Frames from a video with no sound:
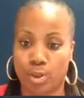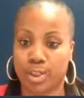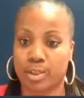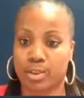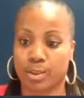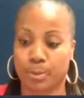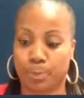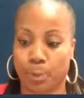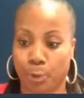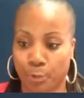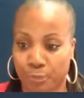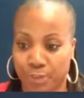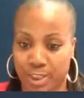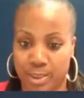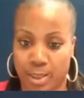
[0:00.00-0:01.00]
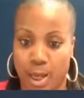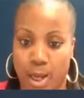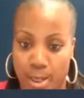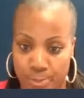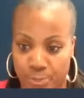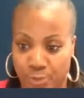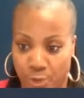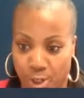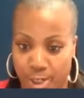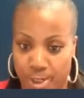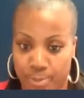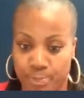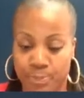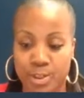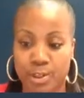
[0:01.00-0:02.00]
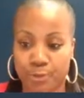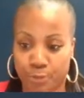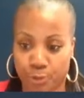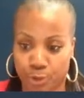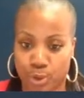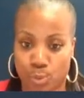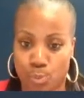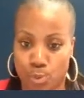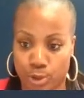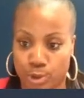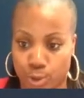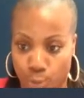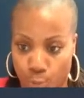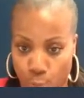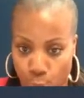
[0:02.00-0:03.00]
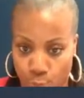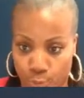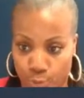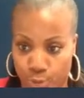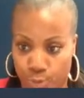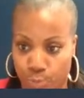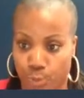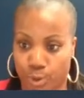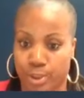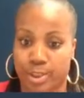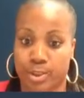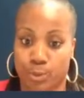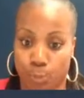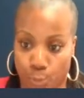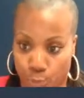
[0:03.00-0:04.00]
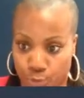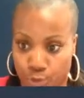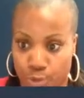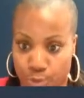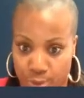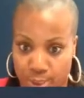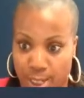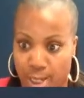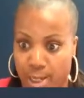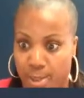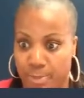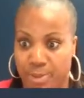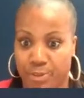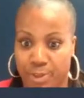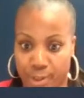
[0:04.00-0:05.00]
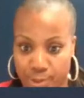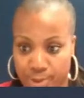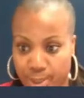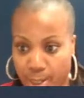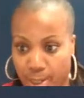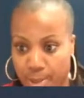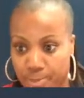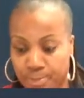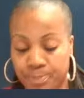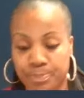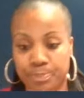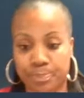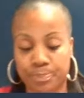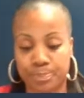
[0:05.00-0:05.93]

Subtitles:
What is the perfect time frame for someone to call you where it's worth your time and their time?